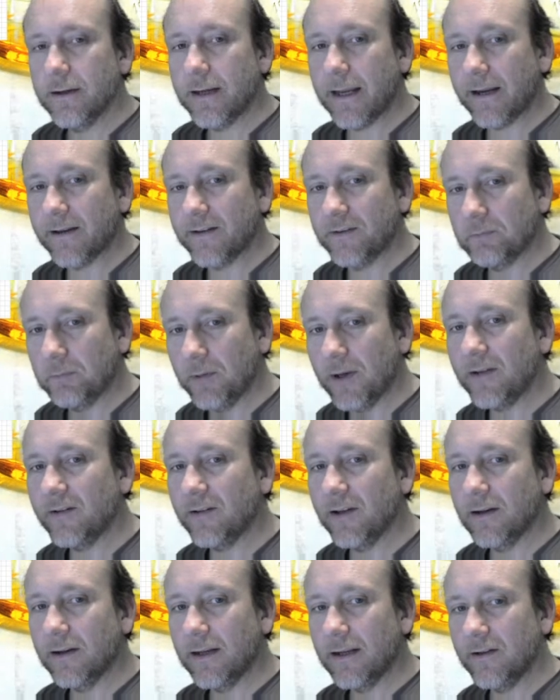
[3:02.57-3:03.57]

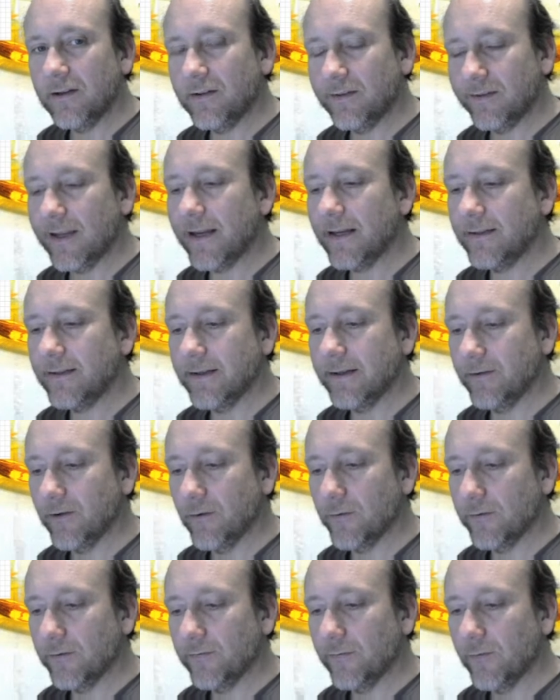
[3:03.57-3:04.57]
explicitly stating
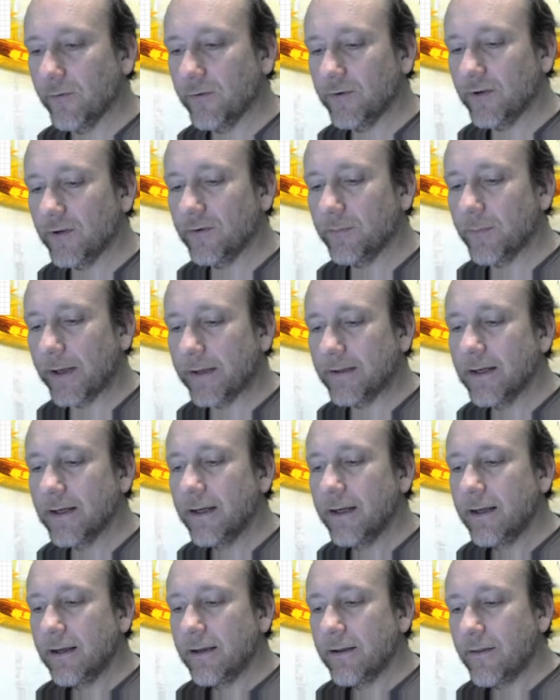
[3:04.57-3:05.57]
those forces, but
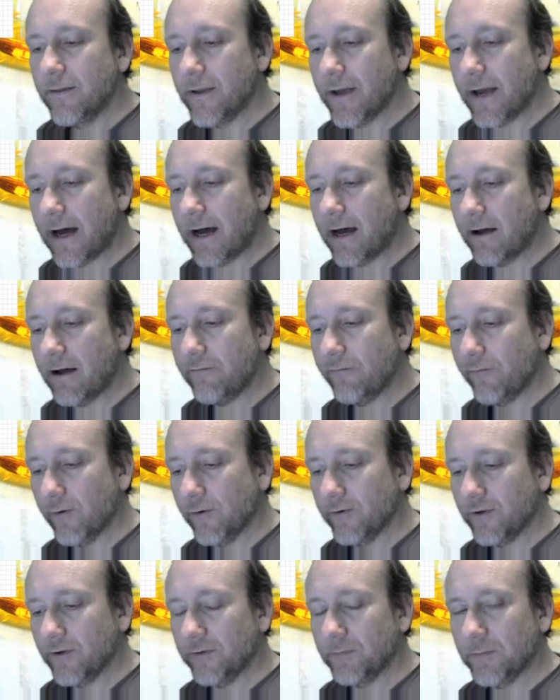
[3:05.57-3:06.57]
there are
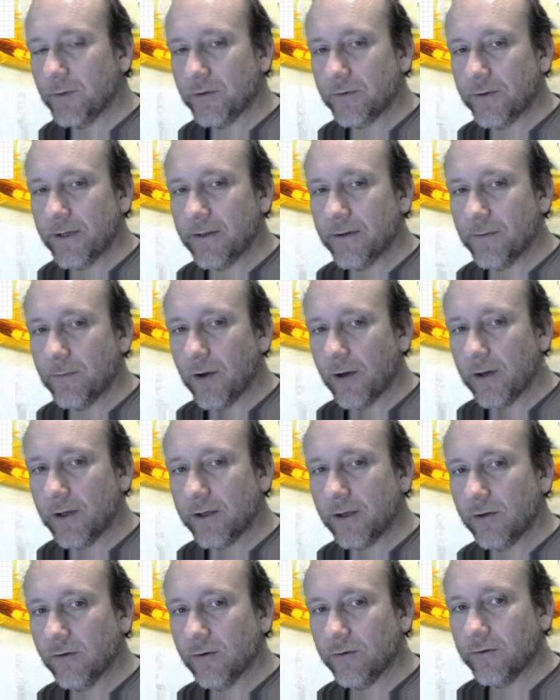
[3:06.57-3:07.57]
forces between the
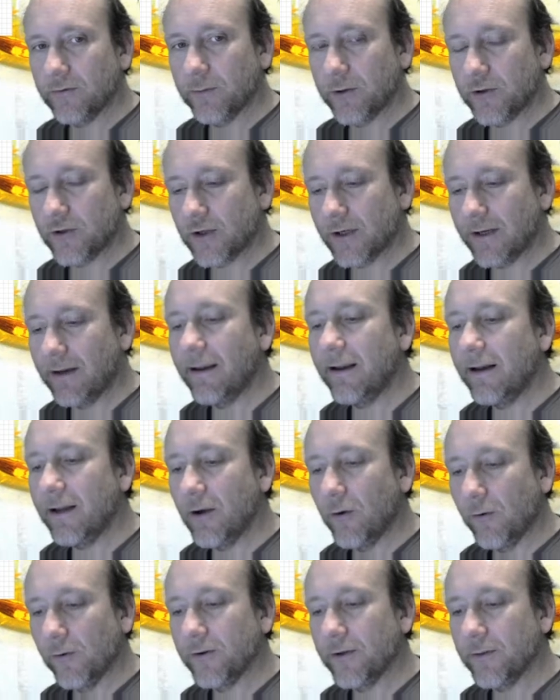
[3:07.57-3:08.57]
molecules which clearly
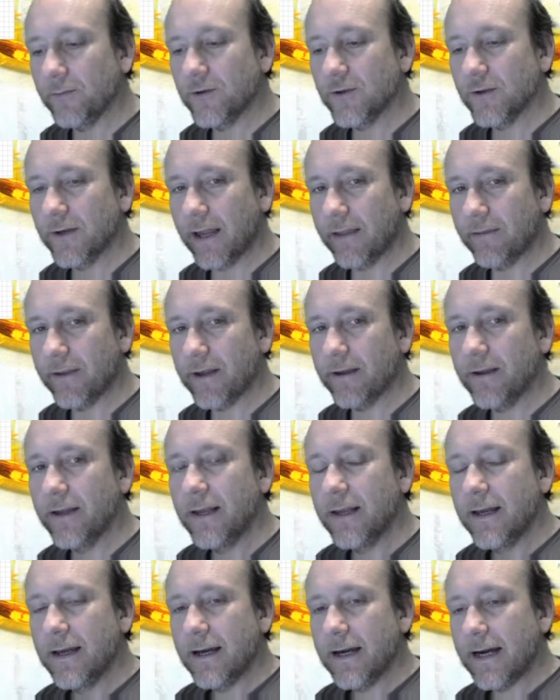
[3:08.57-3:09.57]
hold them together,
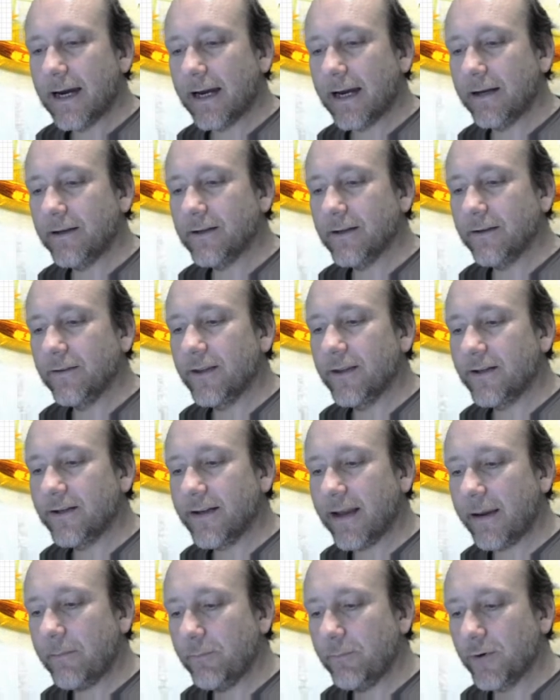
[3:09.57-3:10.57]
and the
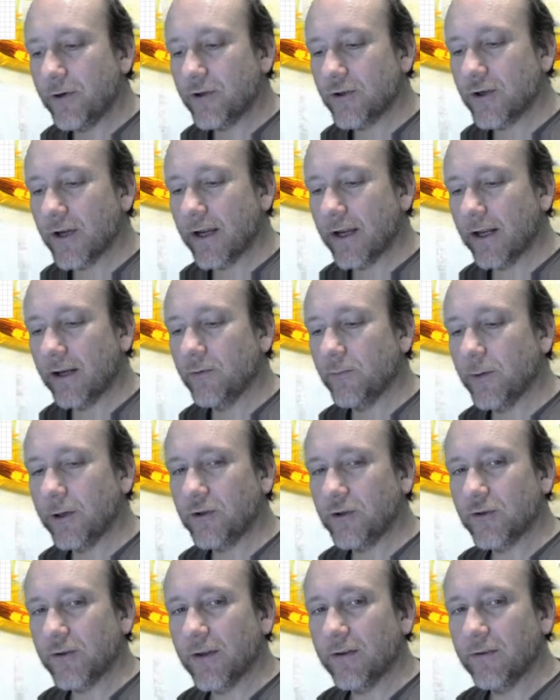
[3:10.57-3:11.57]
temperature at
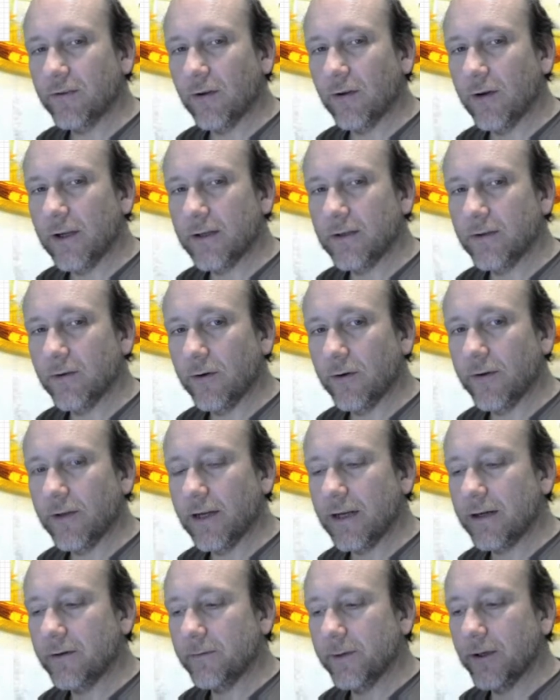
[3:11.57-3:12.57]
which the solid or the
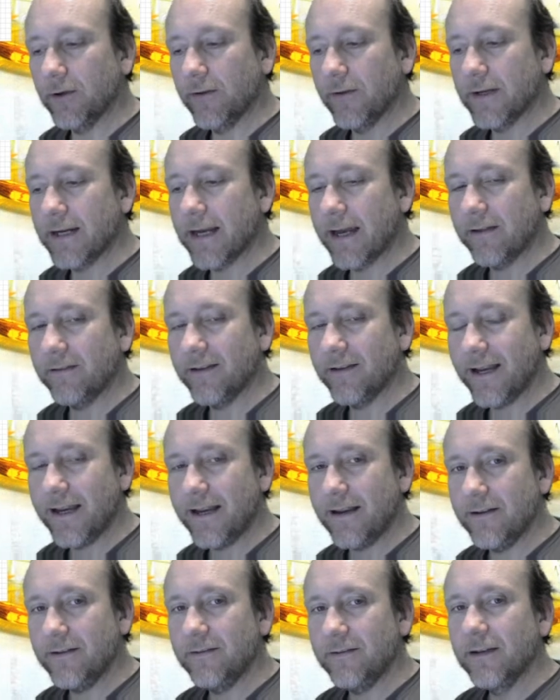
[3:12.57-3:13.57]
liquid or the gas
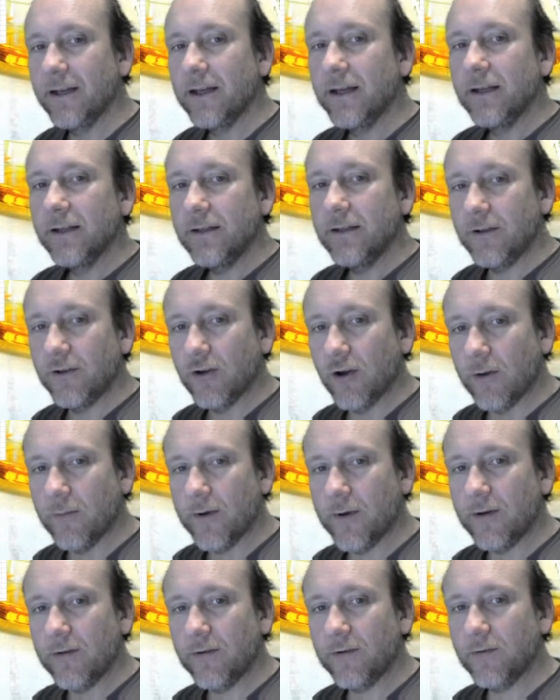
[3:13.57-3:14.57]
is
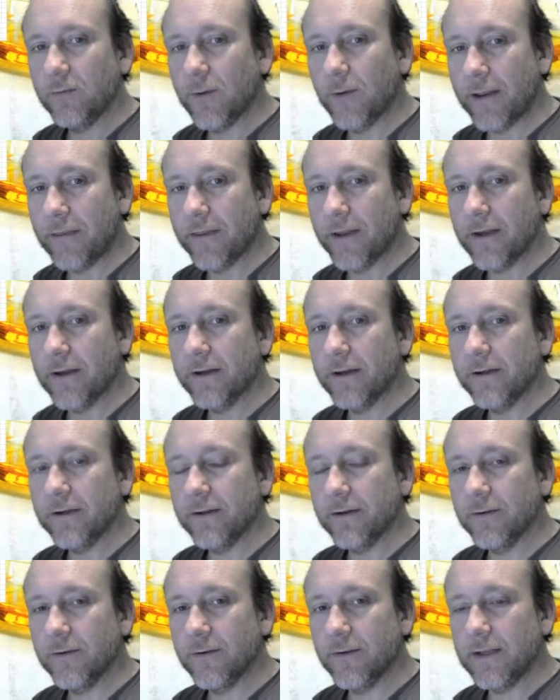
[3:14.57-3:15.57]
determines
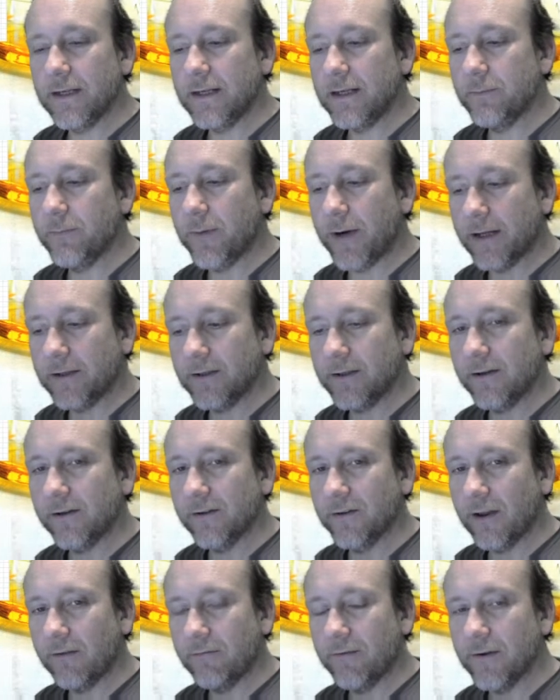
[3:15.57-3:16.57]
whether the
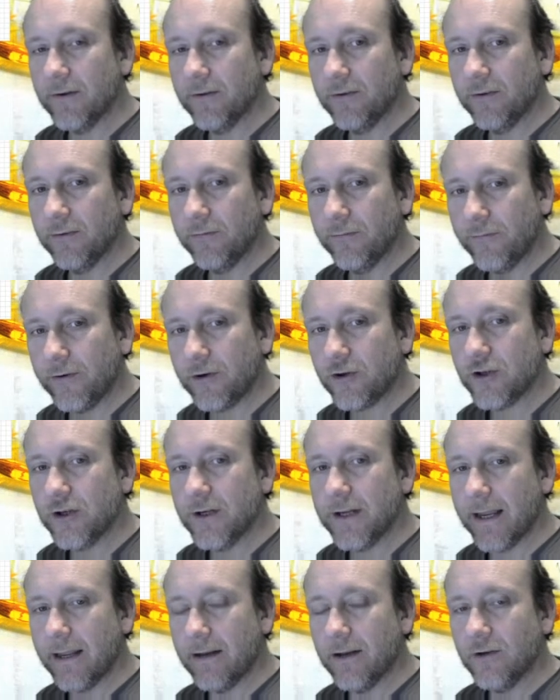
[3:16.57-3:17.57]
particles have
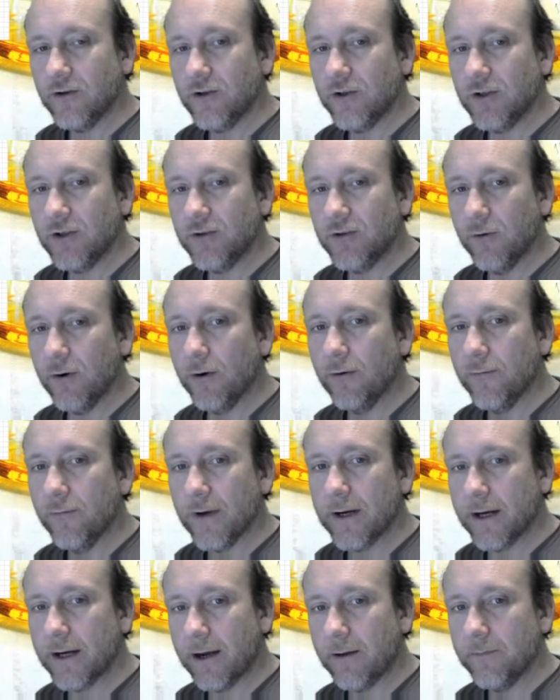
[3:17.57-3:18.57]
sufficient energy to
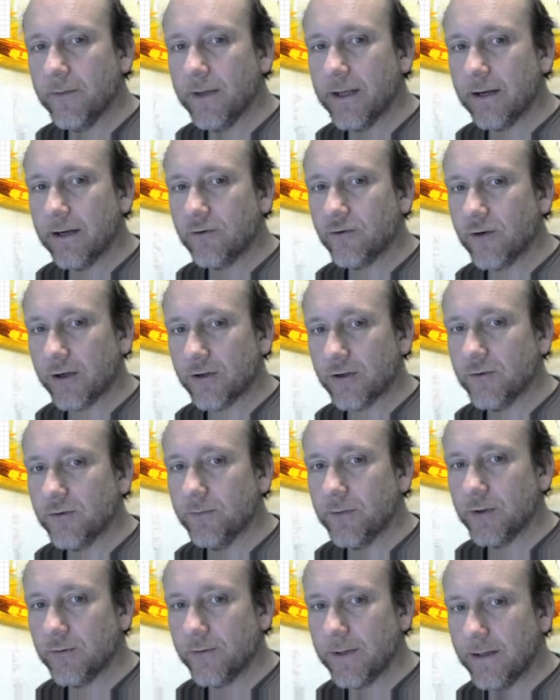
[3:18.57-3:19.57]
overcome the attraction
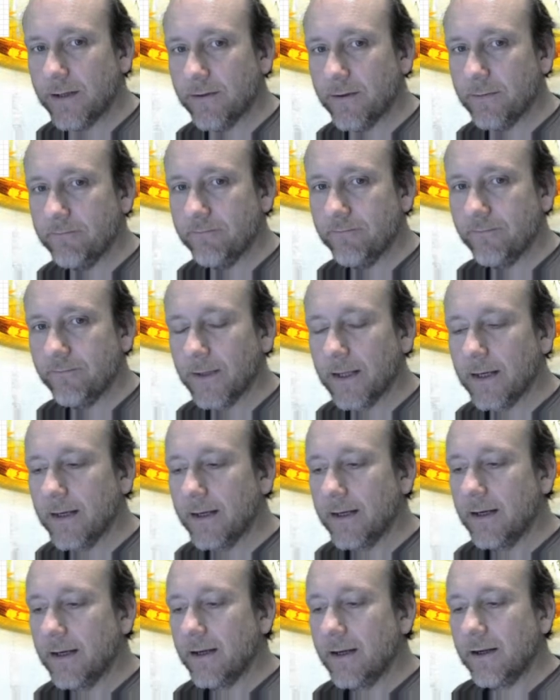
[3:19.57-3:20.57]
between them.
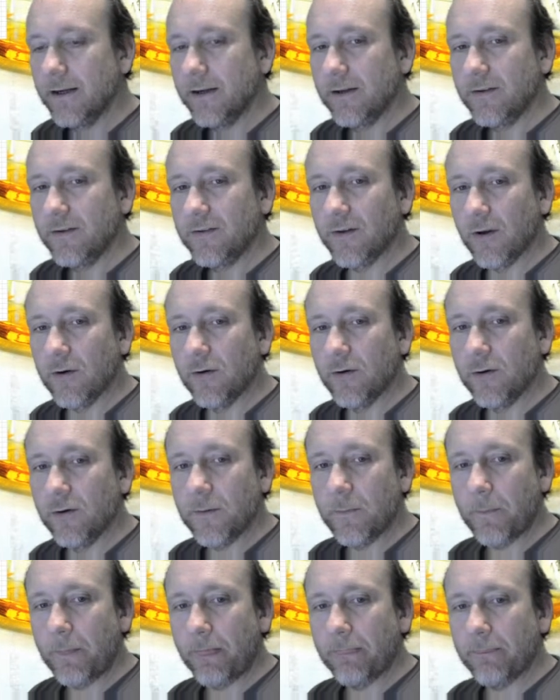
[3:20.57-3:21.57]

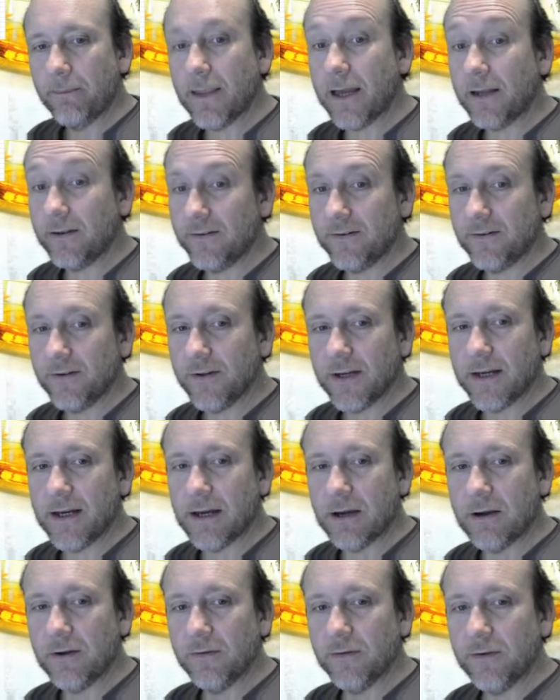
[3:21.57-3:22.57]
So that's
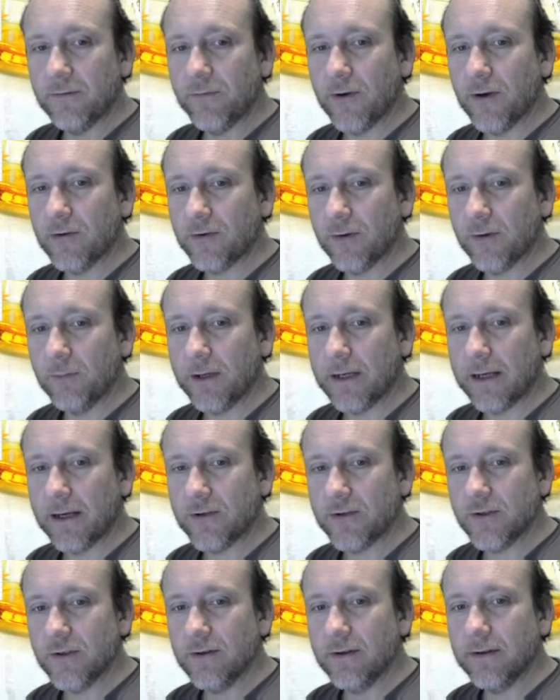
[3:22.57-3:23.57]
the first
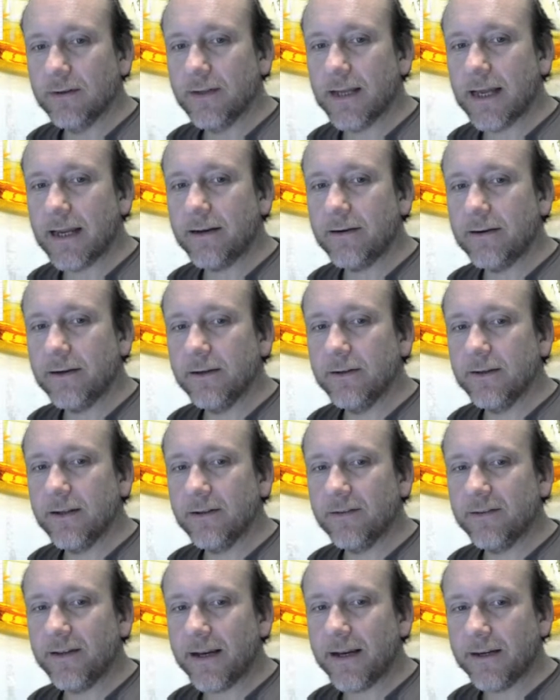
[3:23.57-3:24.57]
complication. Then
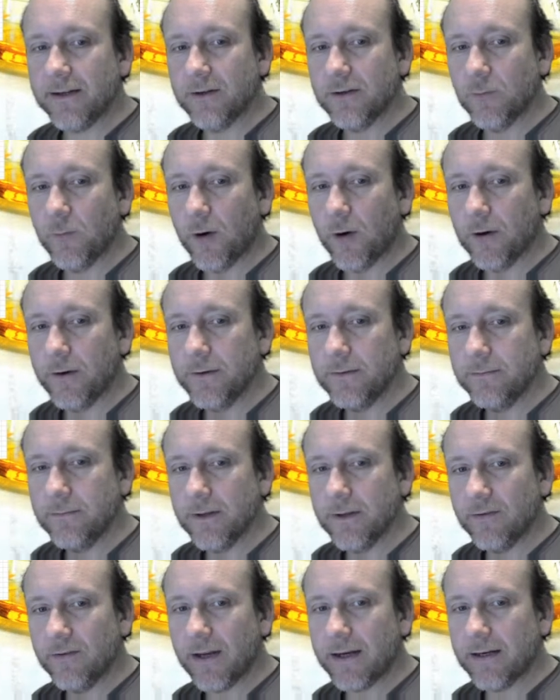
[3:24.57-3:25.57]
the second one,
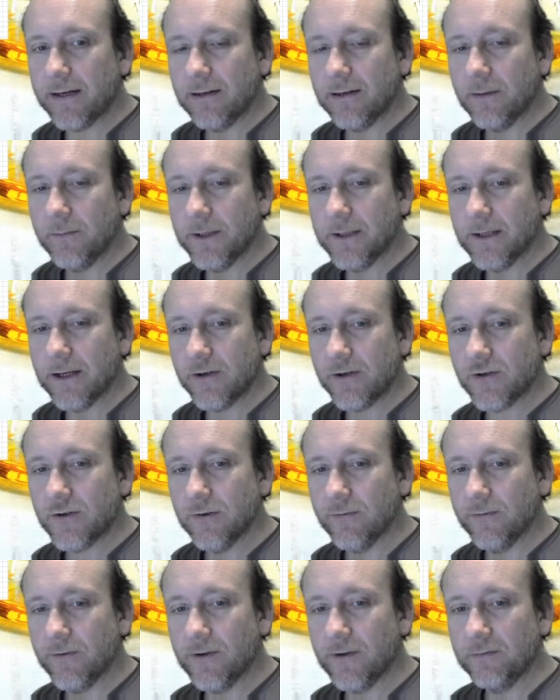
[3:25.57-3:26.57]
the second
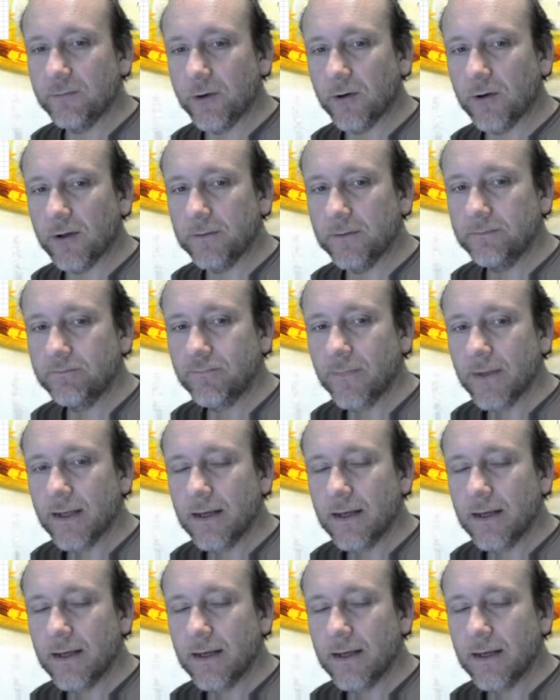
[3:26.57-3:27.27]
limitation of this model,